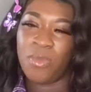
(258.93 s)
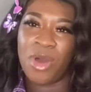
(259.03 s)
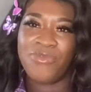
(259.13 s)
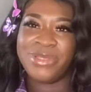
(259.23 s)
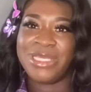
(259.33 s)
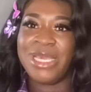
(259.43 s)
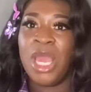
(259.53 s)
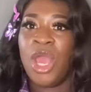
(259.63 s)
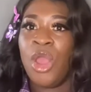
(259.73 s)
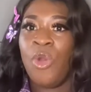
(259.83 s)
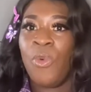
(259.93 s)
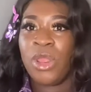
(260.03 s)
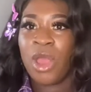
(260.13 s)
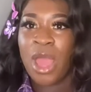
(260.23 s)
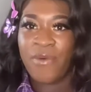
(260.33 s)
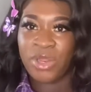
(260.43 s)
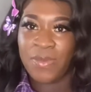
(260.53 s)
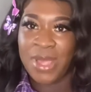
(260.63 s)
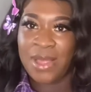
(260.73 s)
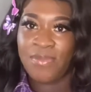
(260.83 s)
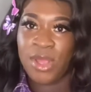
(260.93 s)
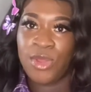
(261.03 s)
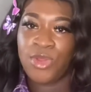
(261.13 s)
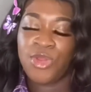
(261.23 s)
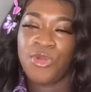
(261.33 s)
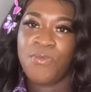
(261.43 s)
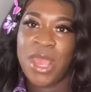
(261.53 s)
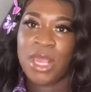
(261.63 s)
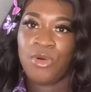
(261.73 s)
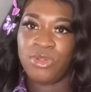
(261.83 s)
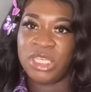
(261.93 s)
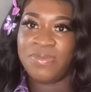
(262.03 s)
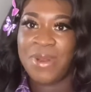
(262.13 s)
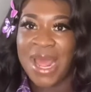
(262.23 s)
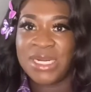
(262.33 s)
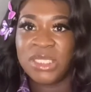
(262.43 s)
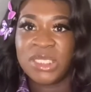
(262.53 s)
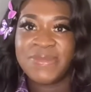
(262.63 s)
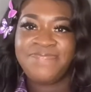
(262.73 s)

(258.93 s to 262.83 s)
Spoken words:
But obviously, when you're having a baby, you make all these plans.